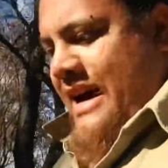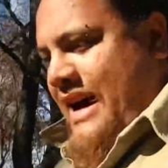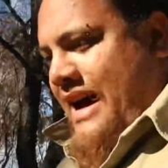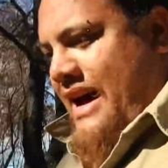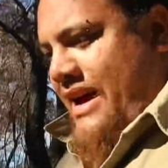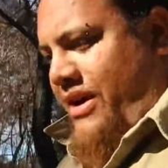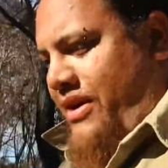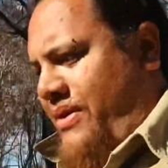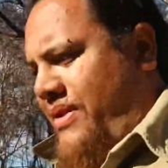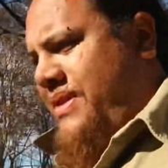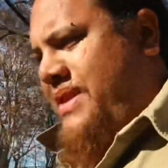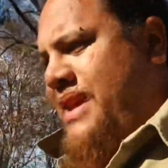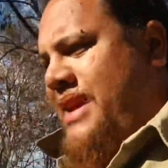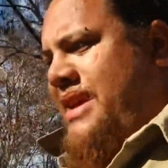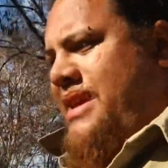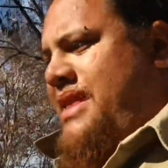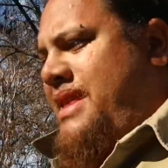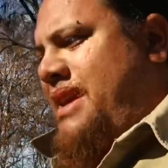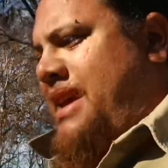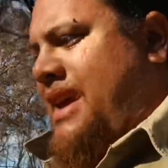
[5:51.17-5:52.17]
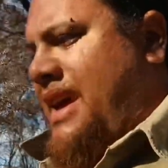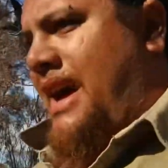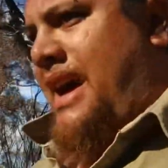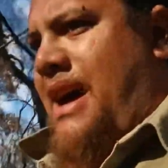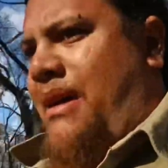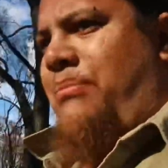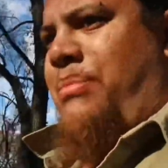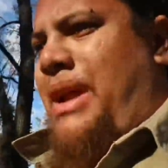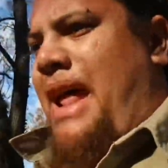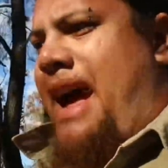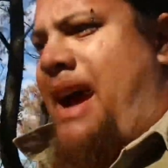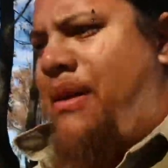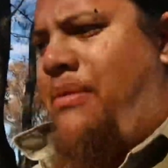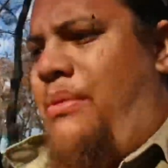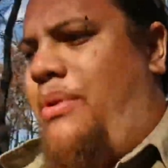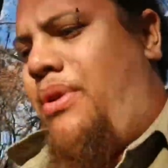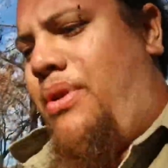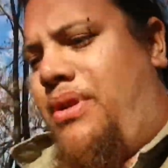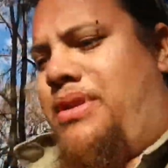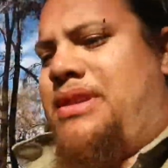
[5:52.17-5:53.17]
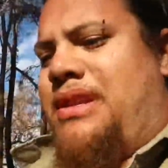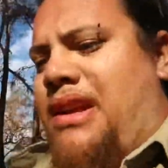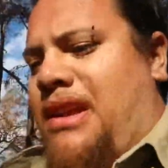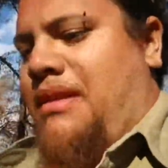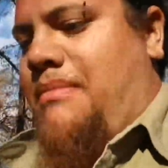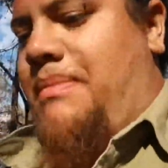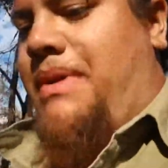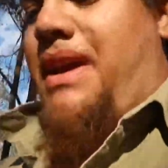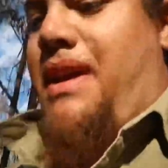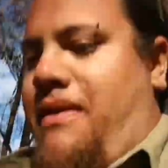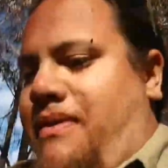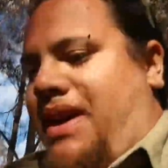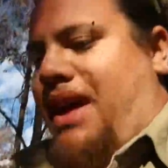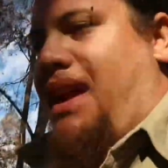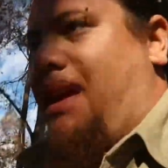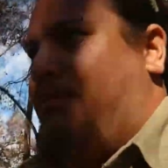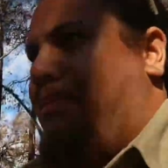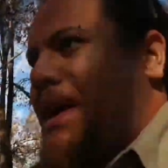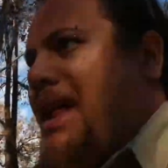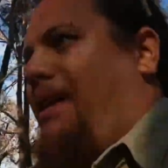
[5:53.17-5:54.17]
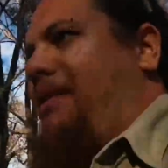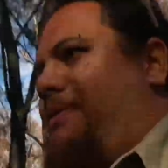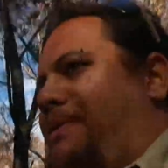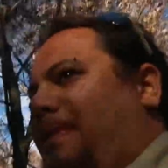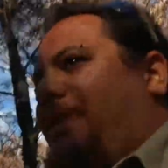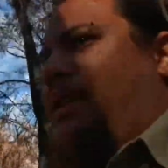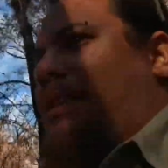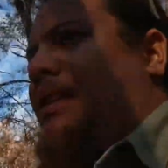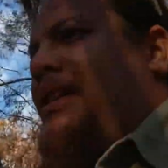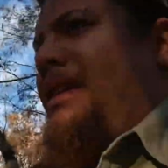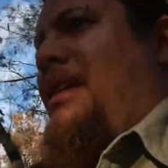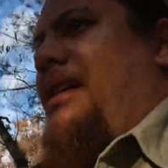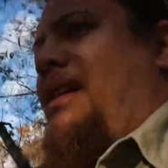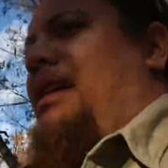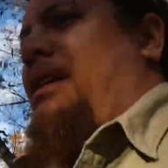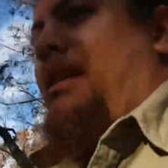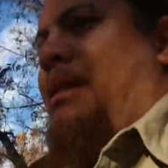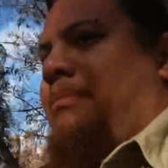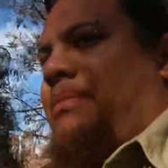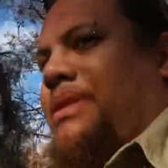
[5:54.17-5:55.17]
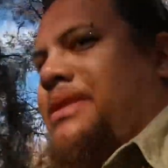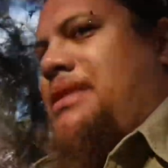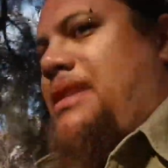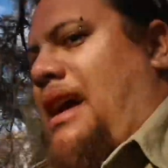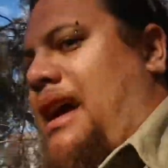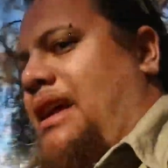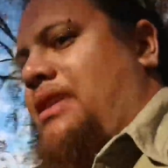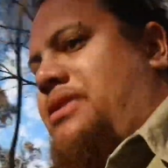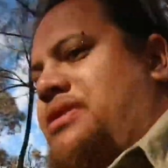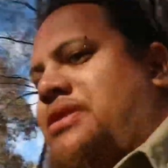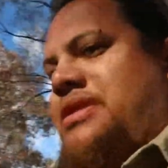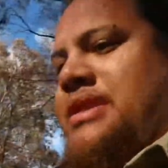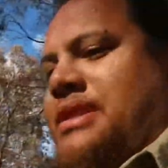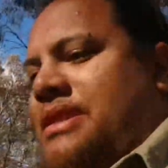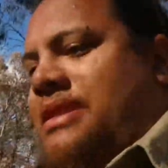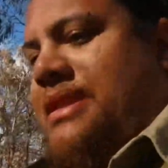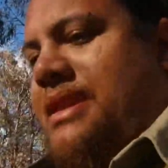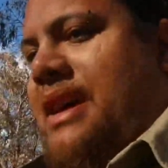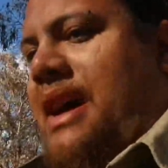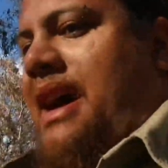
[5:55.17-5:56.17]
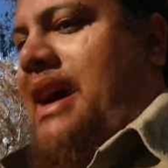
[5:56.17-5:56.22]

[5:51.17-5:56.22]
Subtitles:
don't think the black walk's going to be of any benefit besides just